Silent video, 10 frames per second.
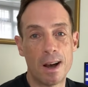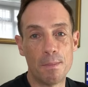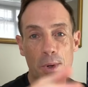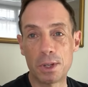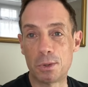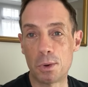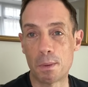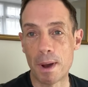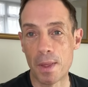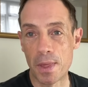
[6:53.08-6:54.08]
I'm not going to talk
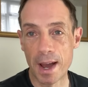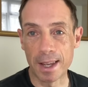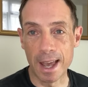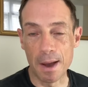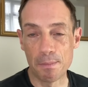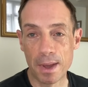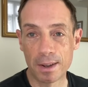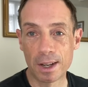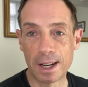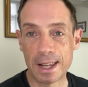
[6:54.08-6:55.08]
about that yet.
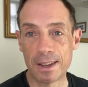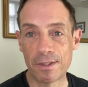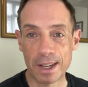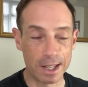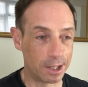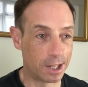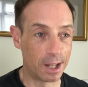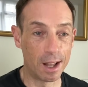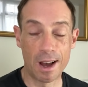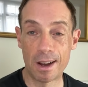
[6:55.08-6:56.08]
I'm going to leave it
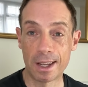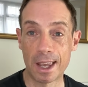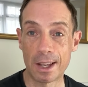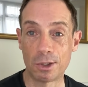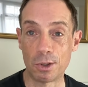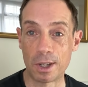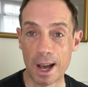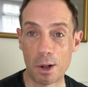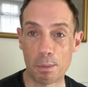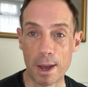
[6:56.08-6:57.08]
until I get to
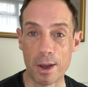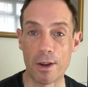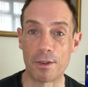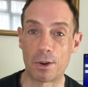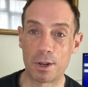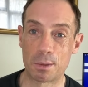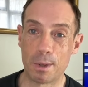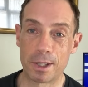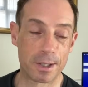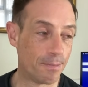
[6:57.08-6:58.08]
Calpe over
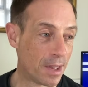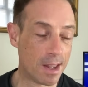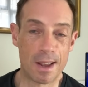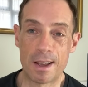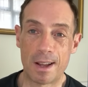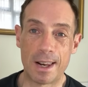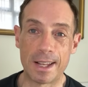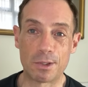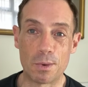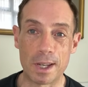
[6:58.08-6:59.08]
Christmas and
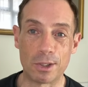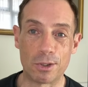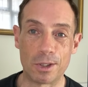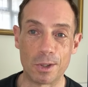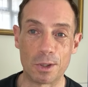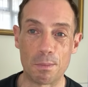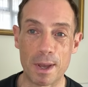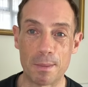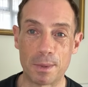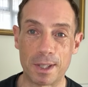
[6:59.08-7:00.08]
let's reintroduce the
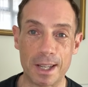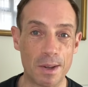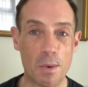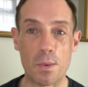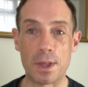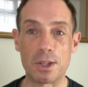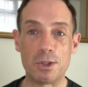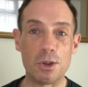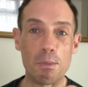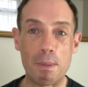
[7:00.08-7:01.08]
BMC with its
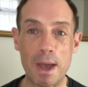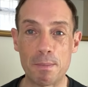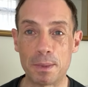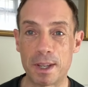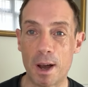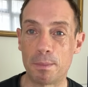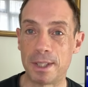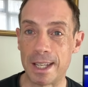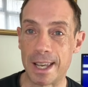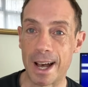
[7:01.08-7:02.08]
new pimped up
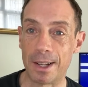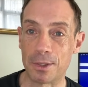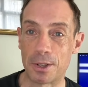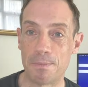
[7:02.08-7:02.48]
decals.